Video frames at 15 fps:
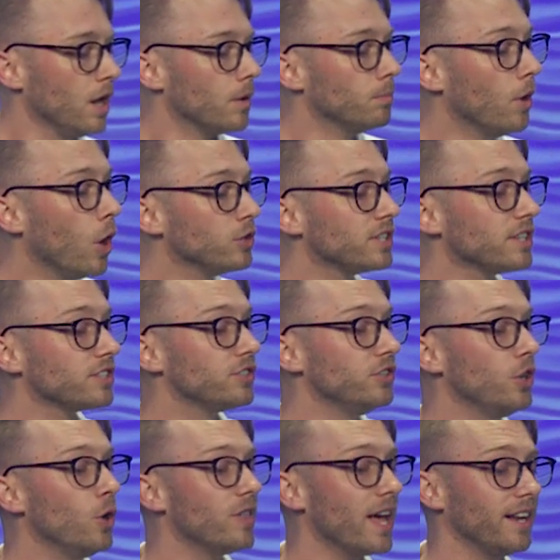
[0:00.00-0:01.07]
Moses
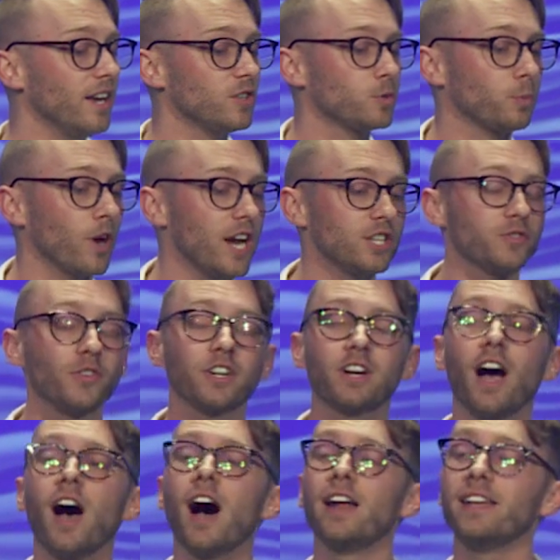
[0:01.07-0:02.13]
knew that his praise for
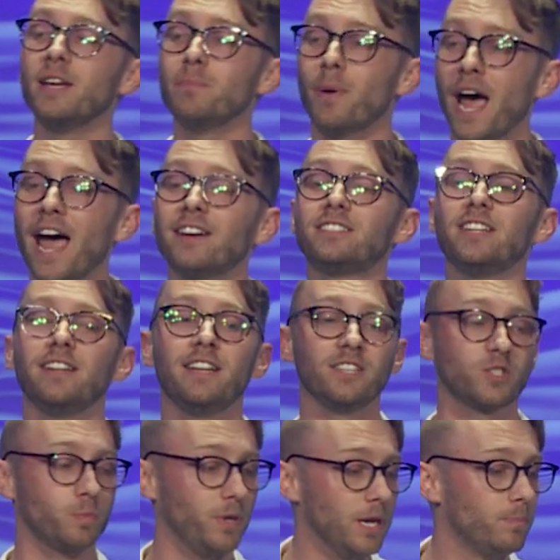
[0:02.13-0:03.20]
God impacted
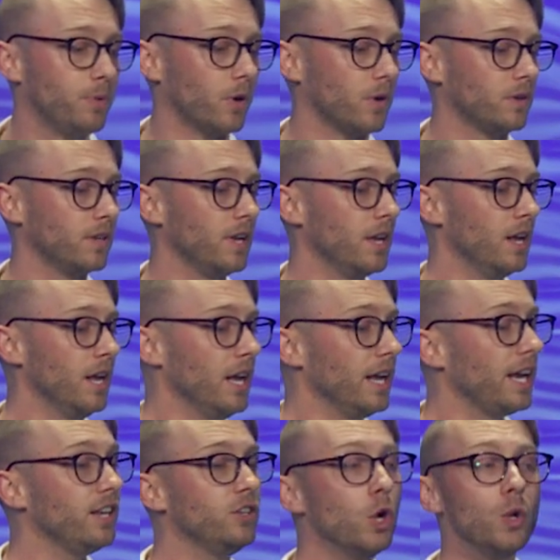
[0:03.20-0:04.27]
his people.
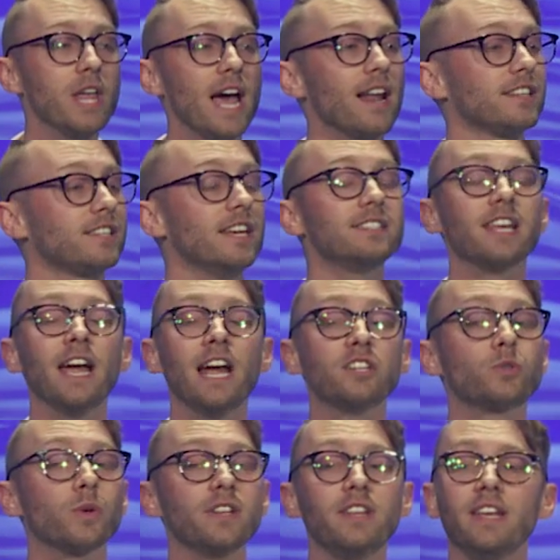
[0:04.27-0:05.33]
He knew that as his
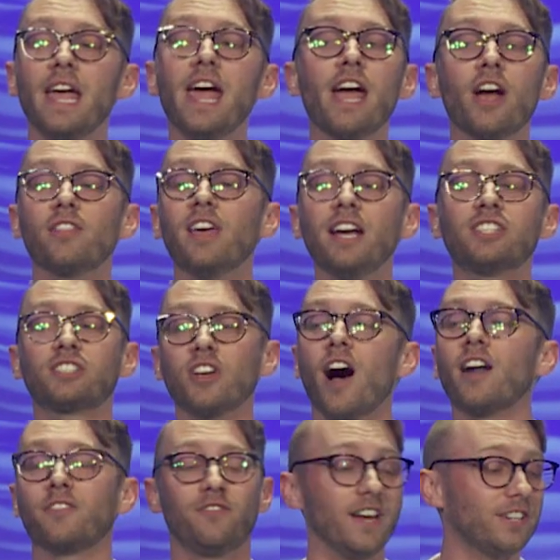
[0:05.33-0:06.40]
hands were in the air, they
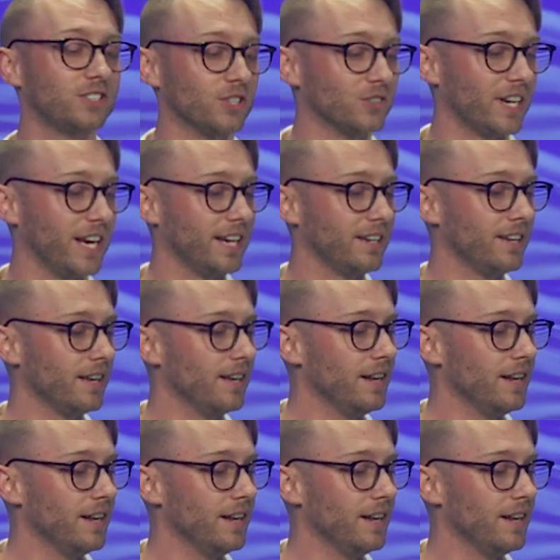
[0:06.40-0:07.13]
sought victory.